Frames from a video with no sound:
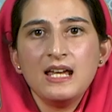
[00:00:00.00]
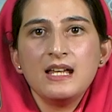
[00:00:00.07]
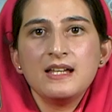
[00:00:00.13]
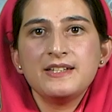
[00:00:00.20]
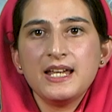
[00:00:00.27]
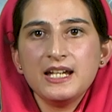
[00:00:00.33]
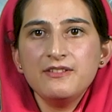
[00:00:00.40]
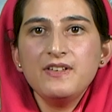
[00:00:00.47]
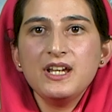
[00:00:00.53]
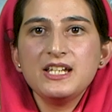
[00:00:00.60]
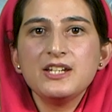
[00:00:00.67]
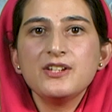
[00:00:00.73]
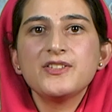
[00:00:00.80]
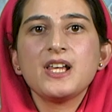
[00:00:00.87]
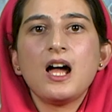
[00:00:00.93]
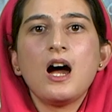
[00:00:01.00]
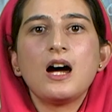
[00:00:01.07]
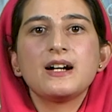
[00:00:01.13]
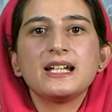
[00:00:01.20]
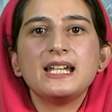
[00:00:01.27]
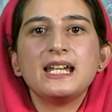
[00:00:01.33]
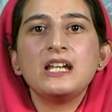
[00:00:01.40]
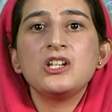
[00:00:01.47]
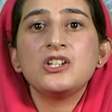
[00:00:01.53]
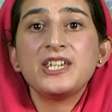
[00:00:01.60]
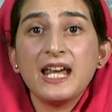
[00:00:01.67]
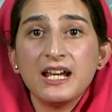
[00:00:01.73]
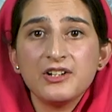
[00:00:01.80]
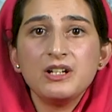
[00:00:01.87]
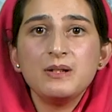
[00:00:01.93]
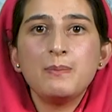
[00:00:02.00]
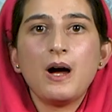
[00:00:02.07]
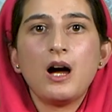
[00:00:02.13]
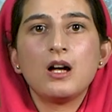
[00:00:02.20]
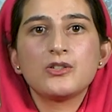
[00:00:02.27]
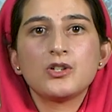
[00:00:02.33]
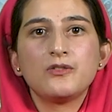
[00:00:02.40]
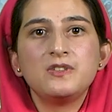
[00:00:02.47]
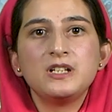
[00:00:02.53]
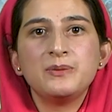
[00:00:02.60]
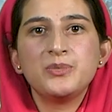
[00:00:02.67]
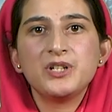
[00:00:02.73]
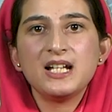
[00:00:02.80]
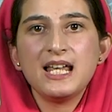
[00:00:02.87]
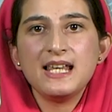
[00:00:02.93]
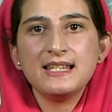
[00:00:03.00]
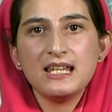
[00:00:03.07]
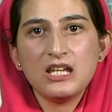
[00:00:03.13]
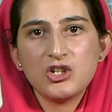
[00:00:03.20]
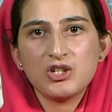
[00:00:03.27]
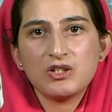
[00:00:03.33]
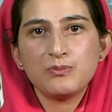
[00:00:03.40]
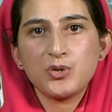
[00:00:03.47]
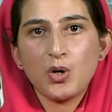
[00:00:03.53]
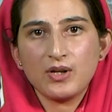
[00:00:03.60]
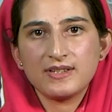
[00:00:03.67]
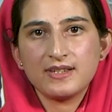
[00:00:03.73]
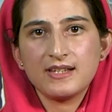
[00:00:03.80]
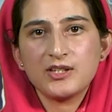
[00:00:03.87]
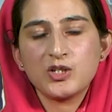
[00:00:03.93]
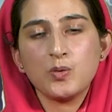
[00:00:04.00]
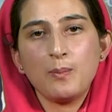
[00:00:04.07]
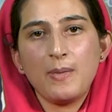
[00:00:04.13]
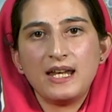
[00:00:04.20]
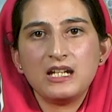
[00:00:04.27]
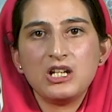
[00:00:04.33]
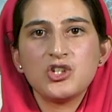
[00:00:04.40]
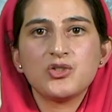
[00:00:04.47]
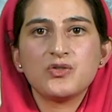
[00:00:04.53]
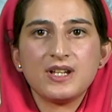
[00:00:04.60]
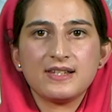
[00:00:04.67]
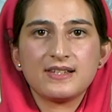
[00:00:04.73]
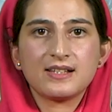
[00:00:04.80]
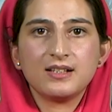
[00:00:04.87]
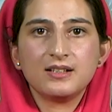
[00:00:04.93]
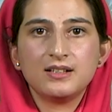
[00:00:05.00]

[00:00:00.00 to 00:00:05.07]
Derivatives are an integral part of liberalization process to manage risk.